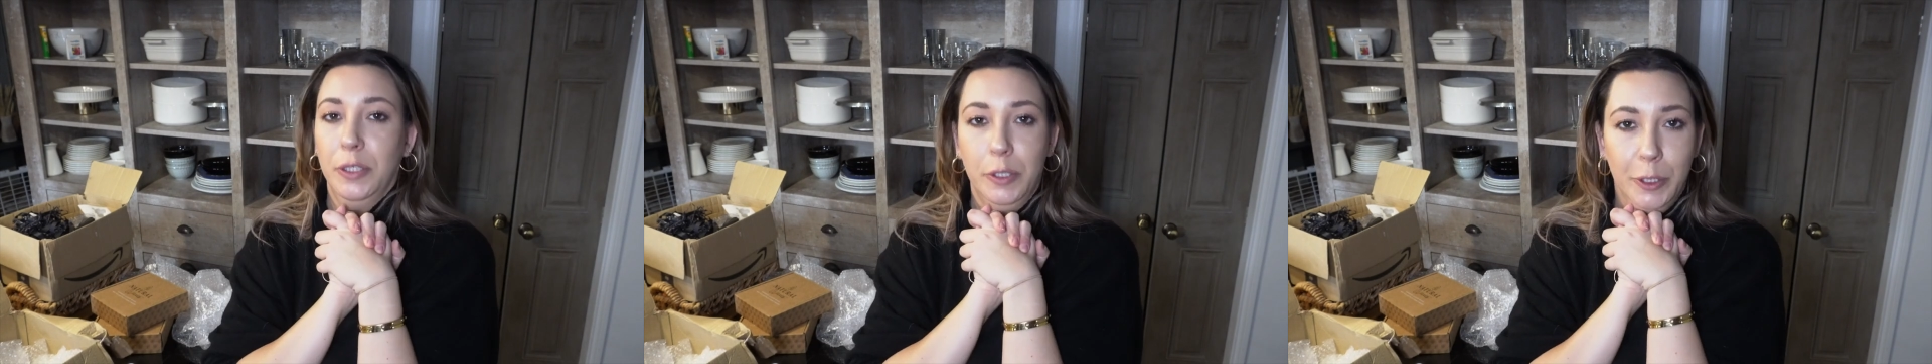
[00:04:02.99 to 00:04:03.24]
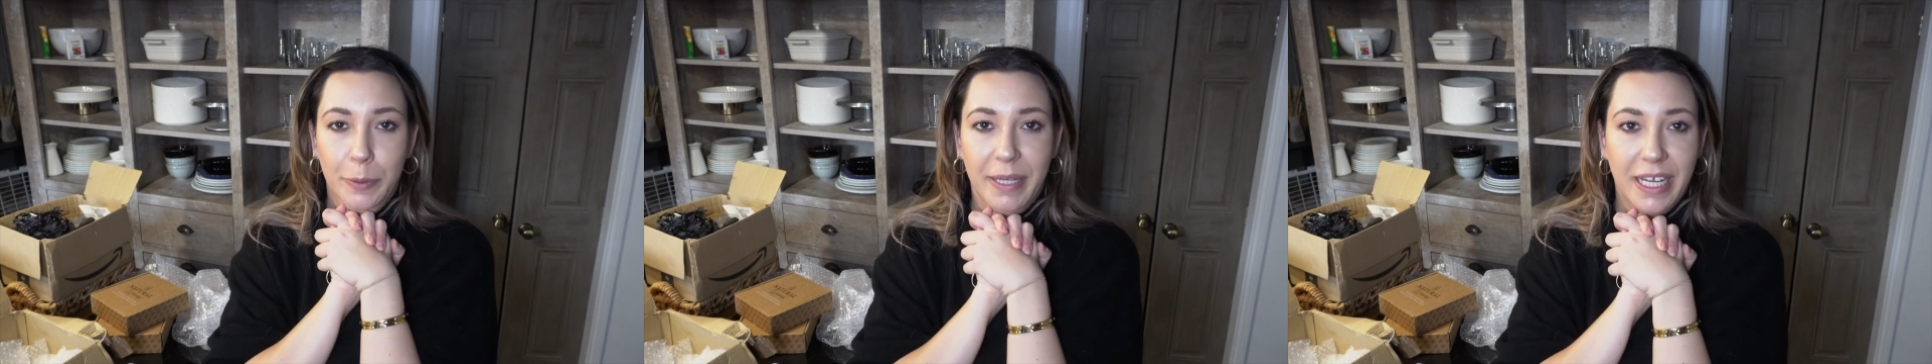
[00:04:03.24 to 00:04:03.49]

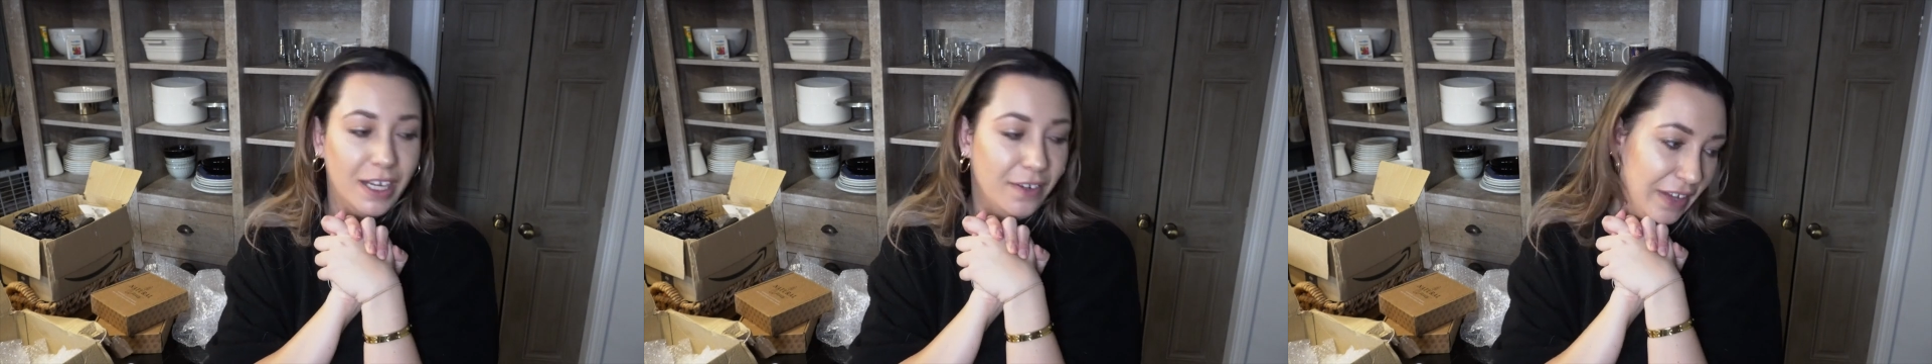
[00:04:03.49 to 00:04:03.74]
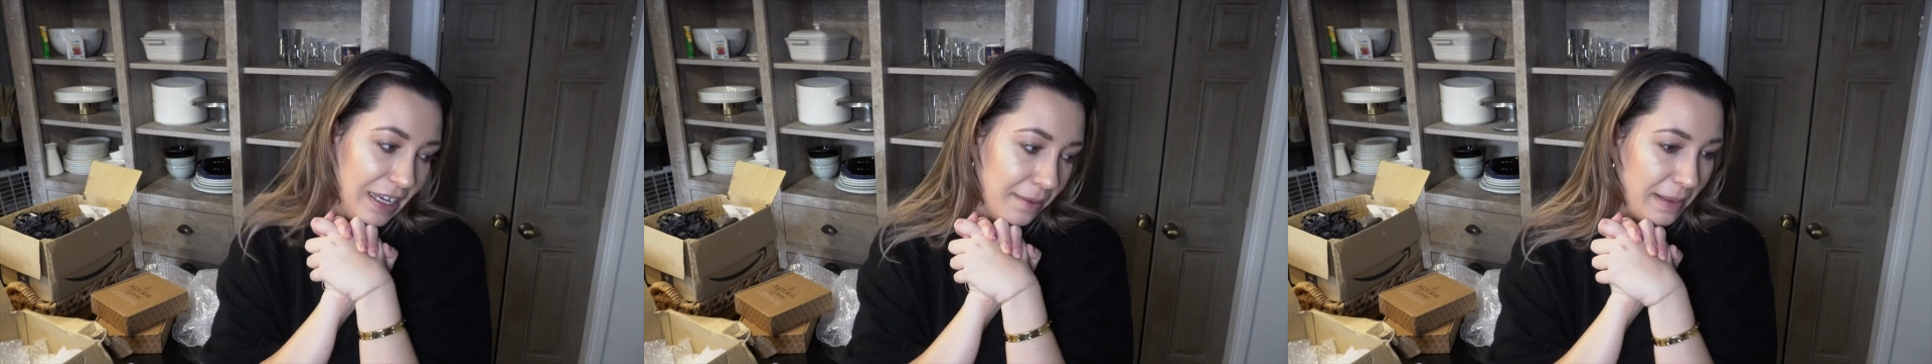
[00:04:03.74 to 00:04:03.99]
oh my god, we're
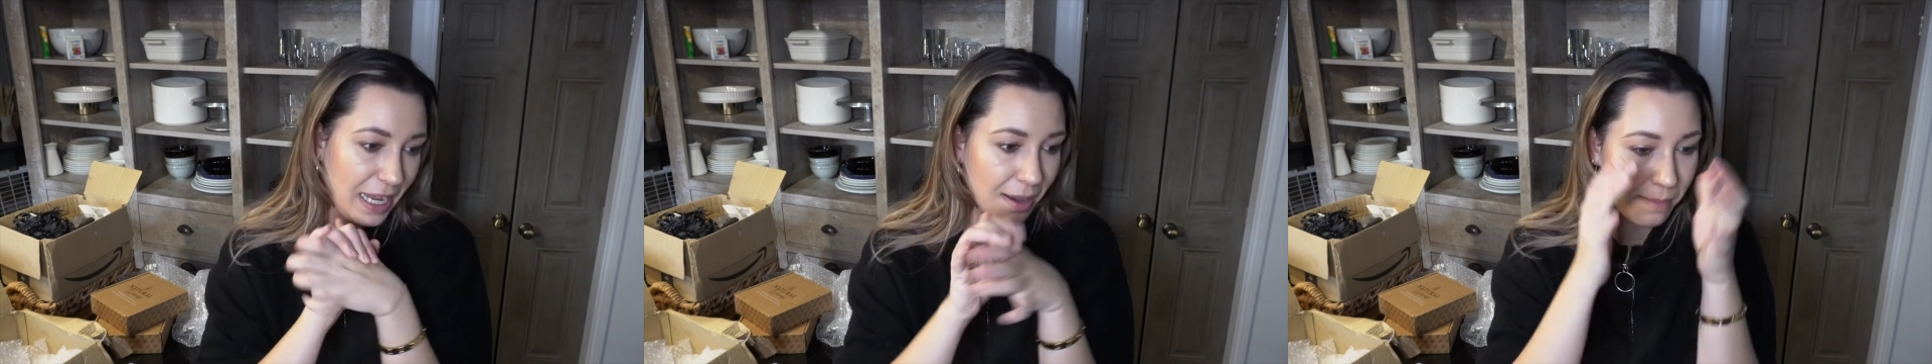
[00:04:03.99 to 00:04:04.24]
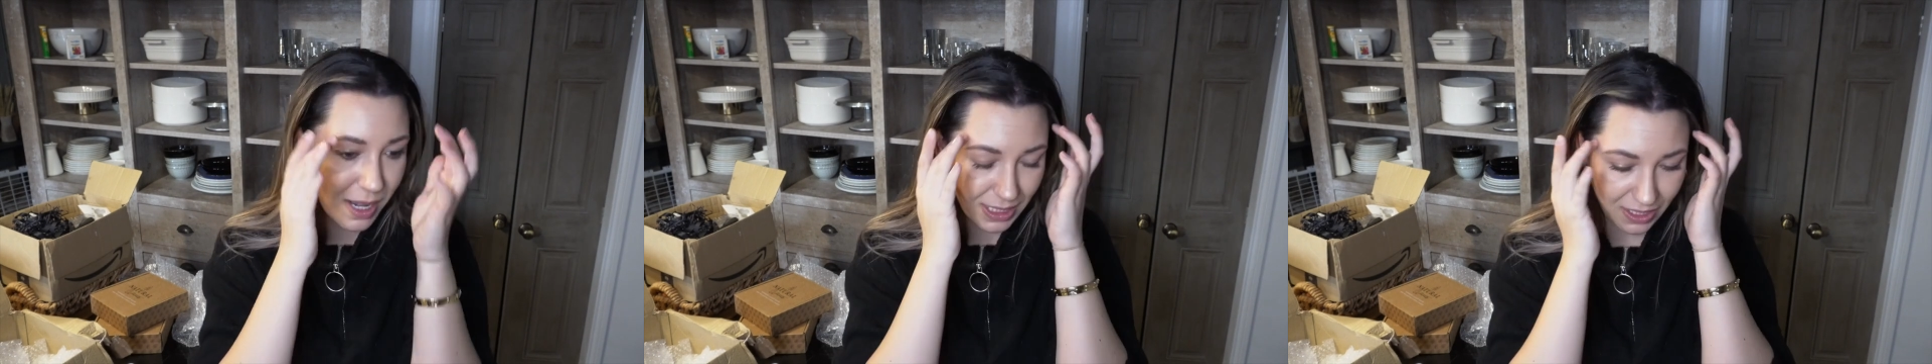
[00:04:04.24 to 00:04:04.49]
gonna make a
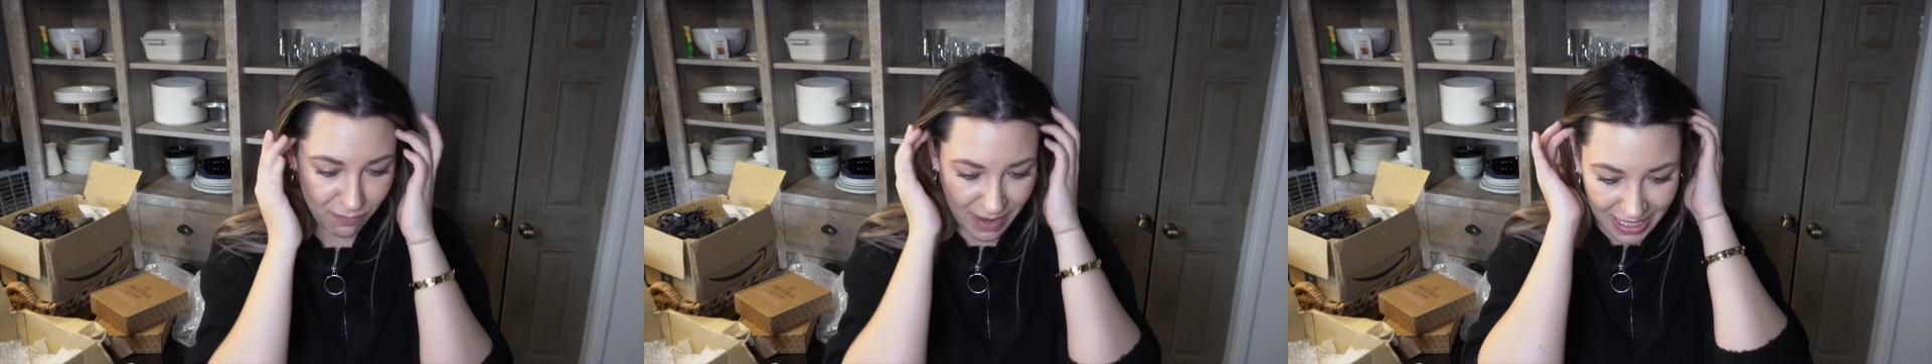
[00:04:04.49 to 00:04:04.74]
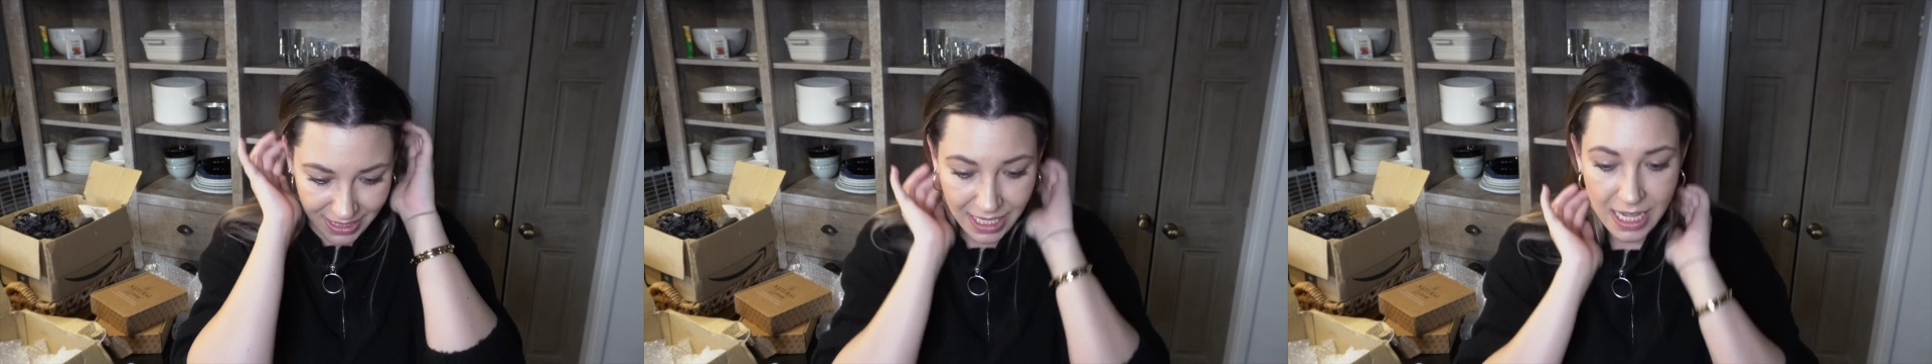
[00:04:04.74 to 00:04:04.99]
massive
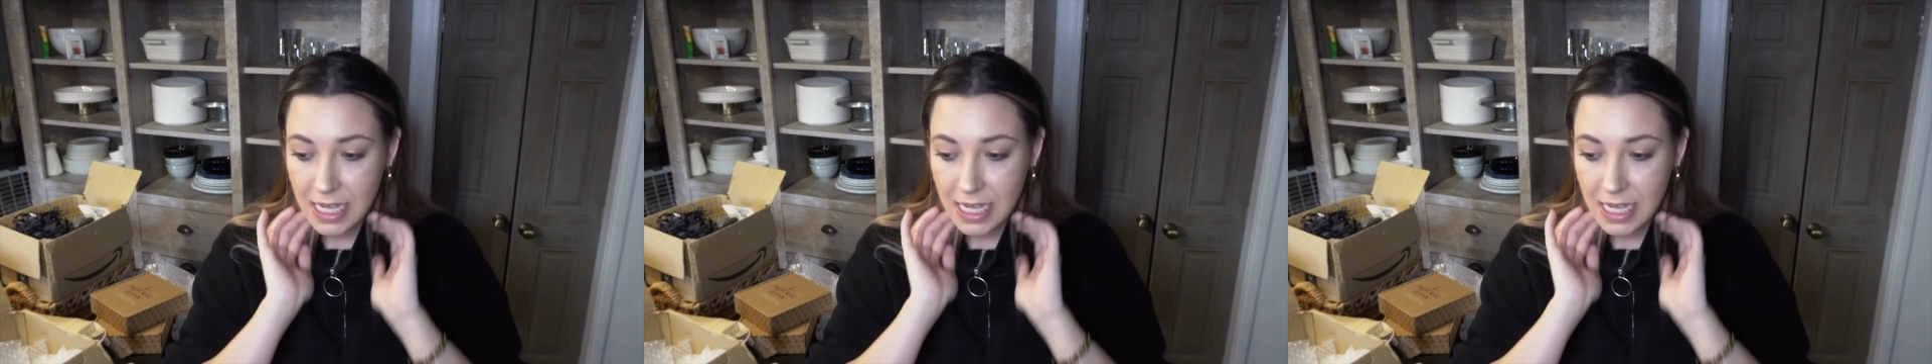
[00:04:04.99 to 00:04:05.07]
mess.